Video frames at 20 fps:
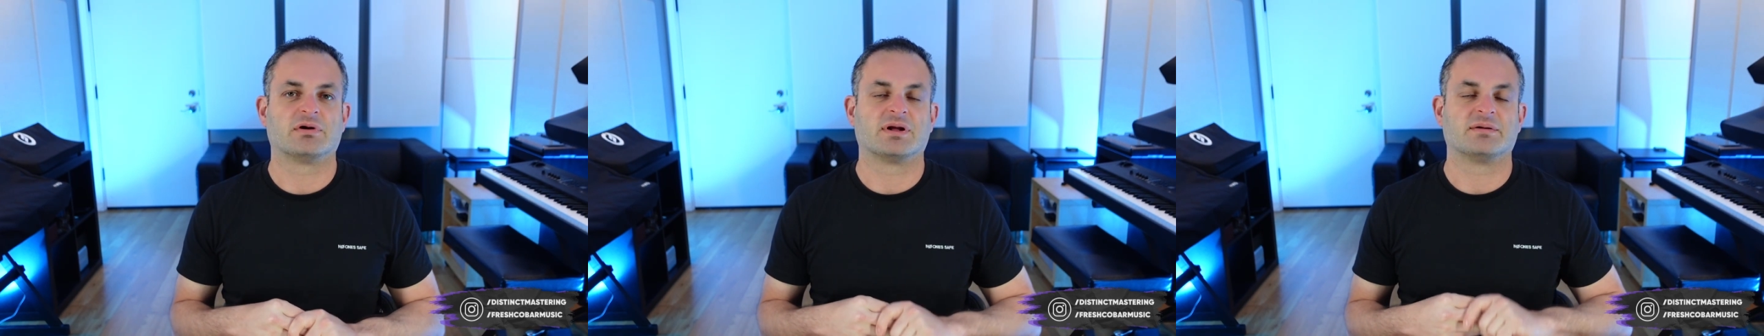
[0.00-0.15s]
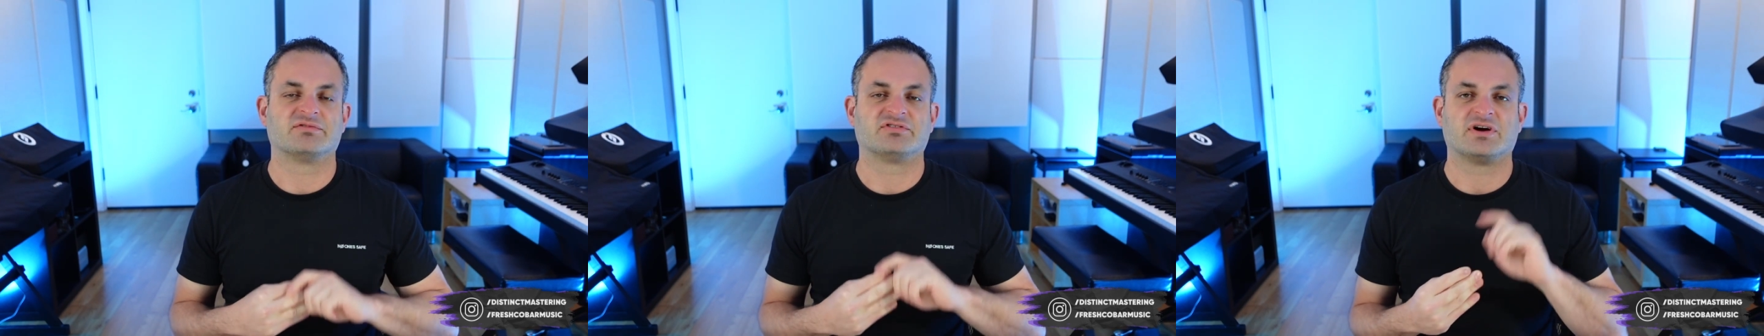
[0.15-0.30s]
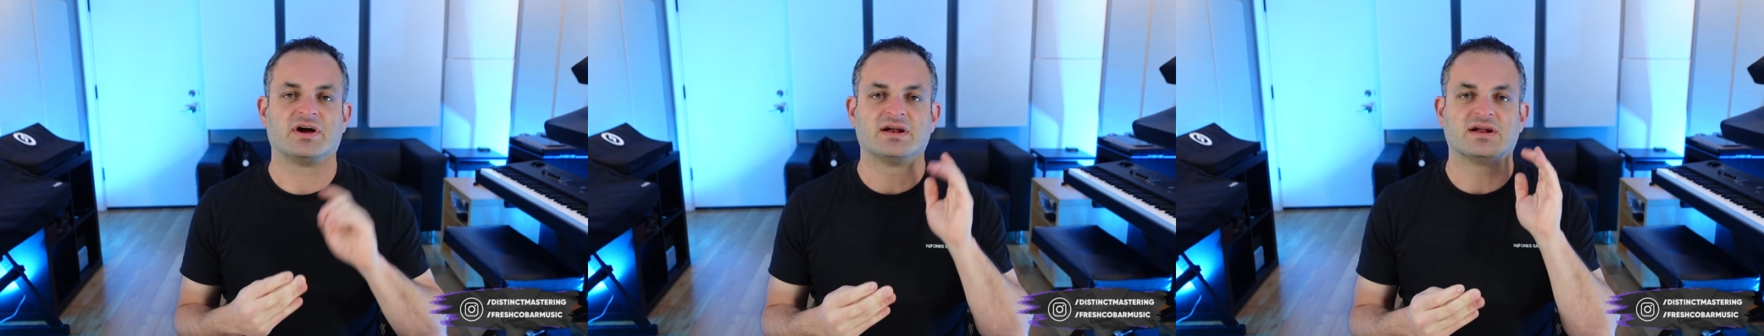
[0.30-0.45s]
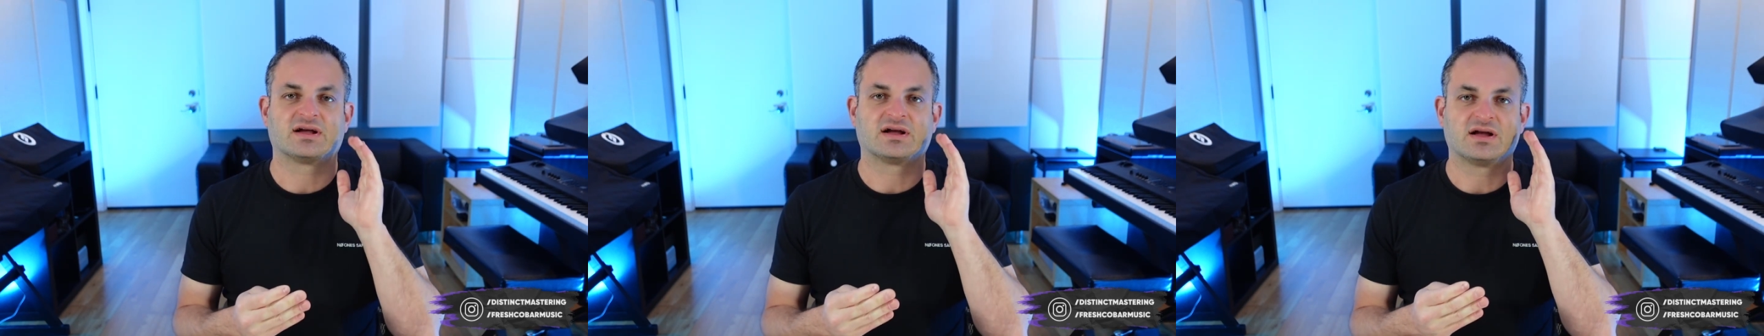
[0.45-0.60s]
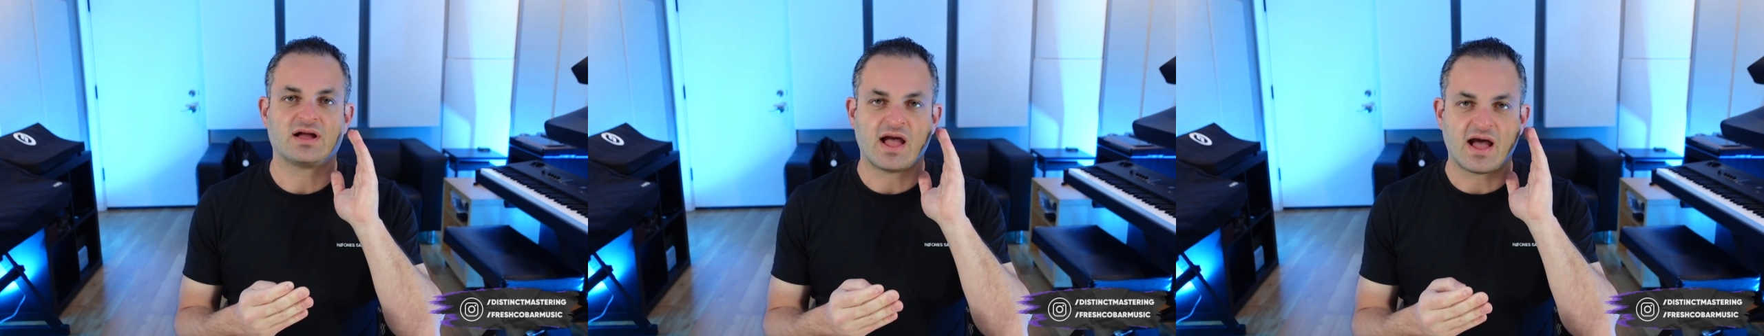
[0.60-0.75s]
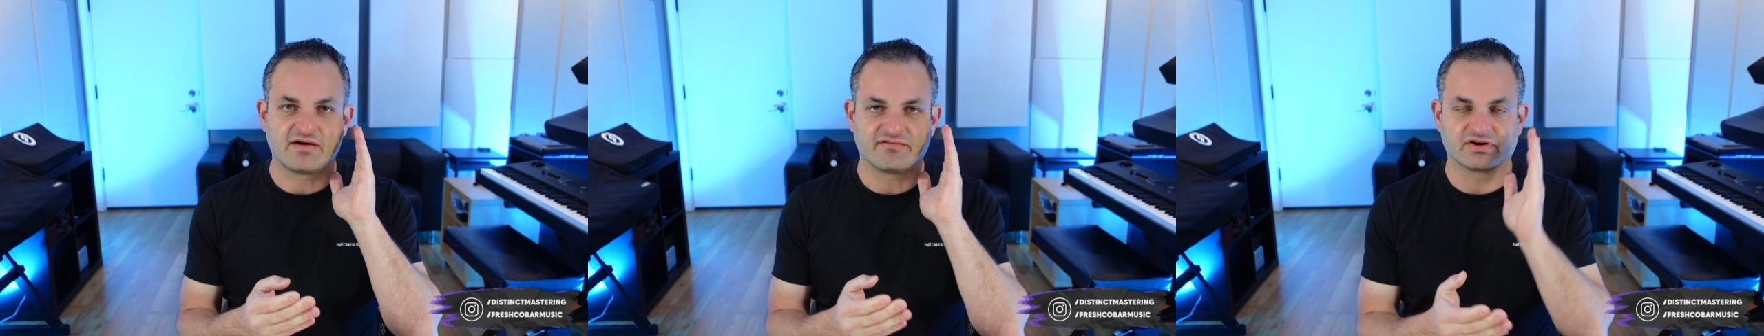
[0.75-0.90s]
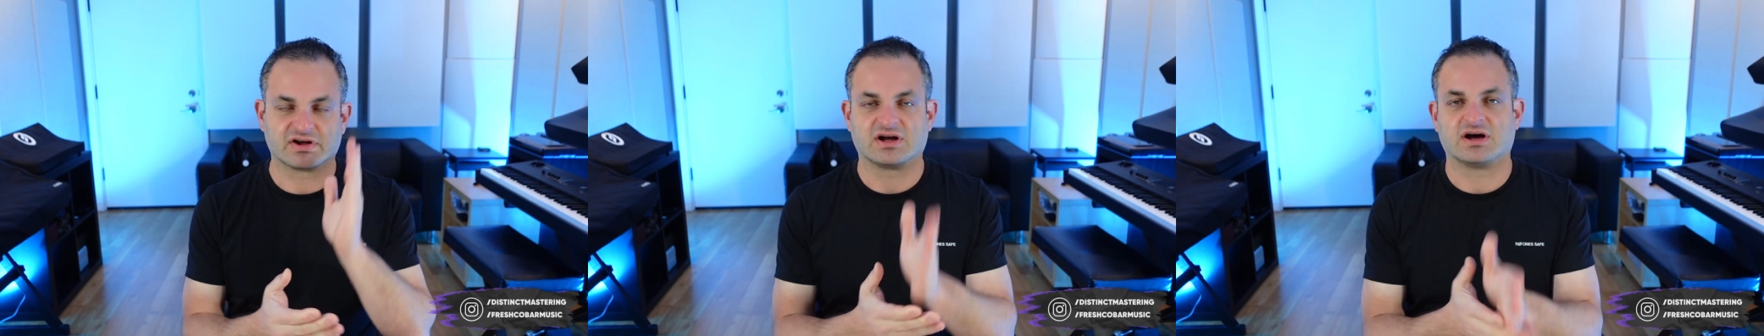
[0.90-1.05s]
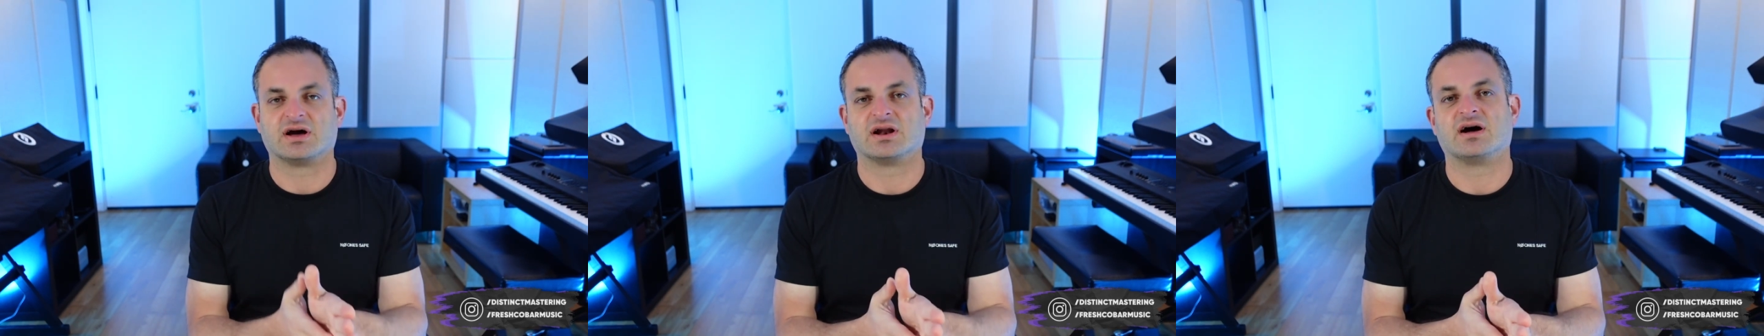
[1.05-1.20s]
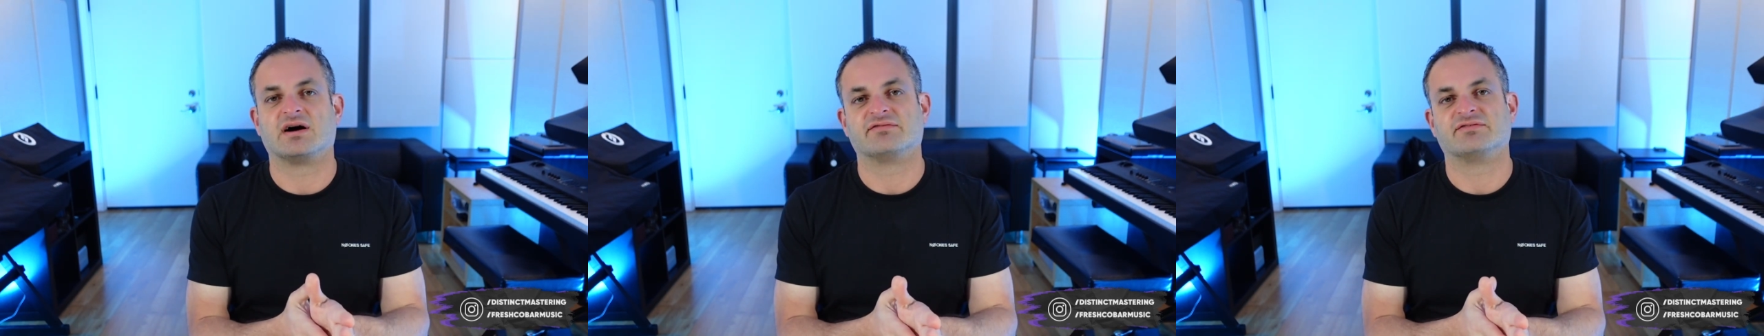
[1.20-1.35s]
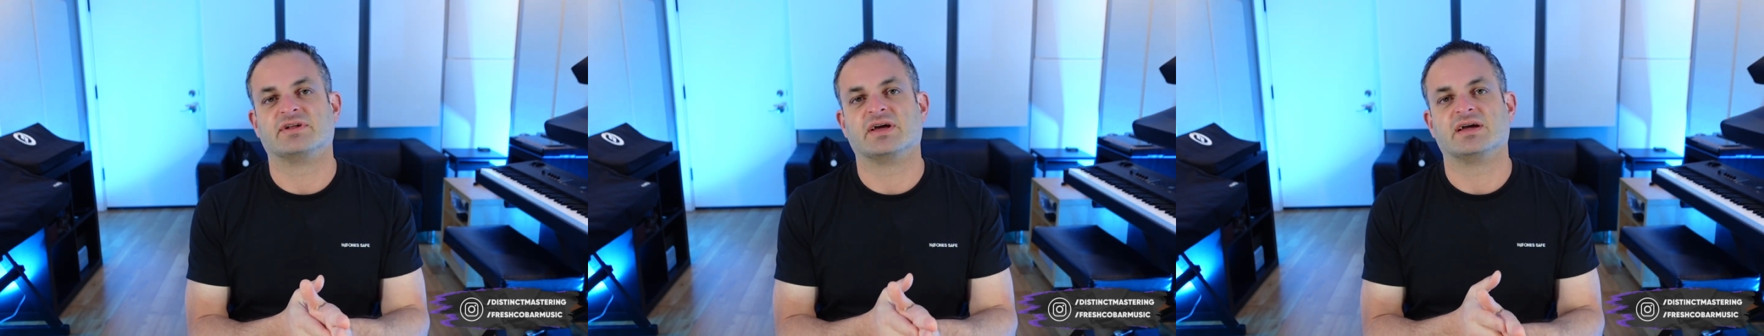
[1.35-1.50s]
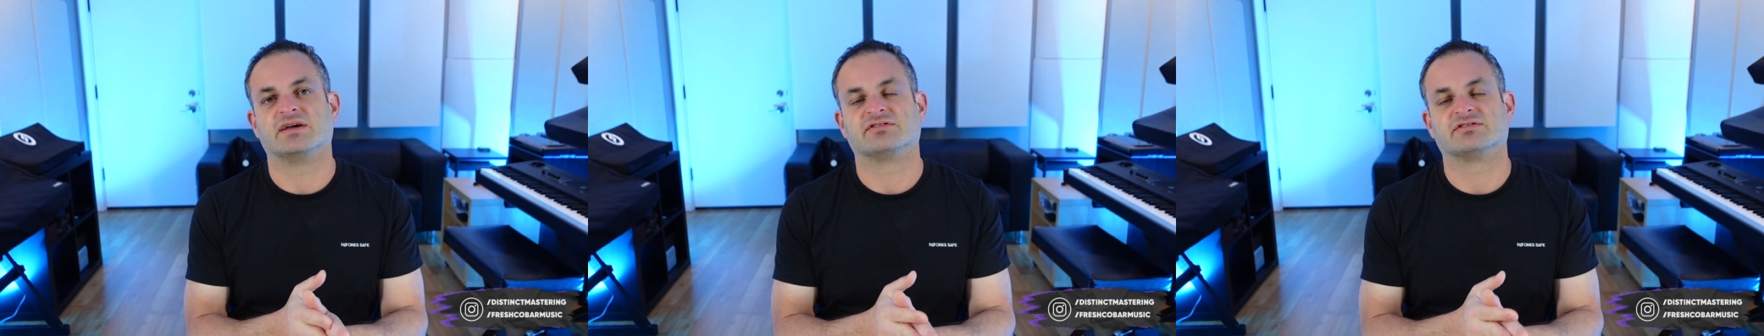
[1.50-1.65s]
I'm trying to have a cutoff date.